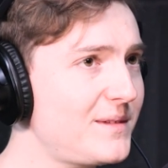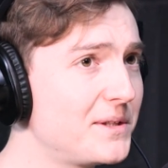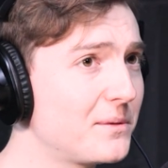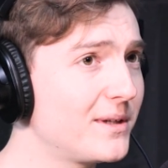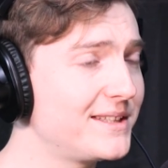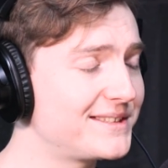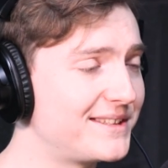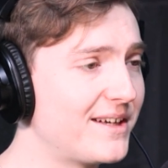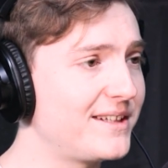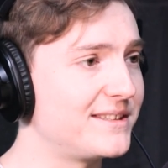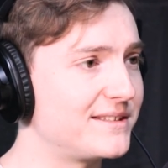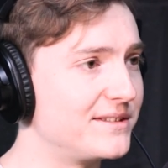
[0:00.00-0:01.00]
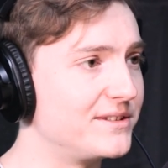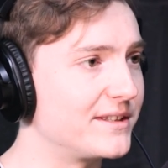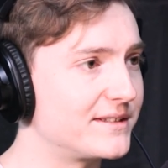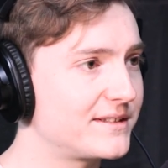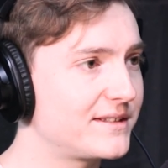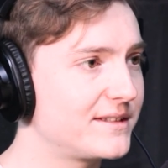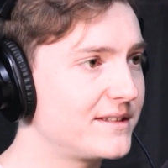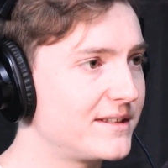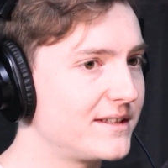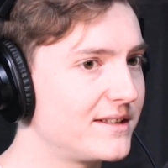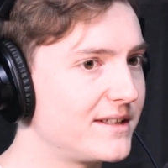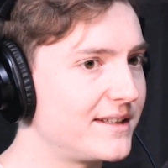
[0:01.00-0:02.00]
Equally, it's nice to just
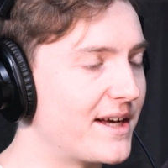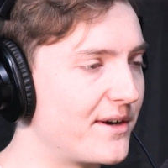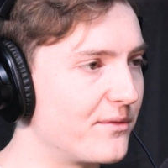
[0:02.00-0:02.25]
get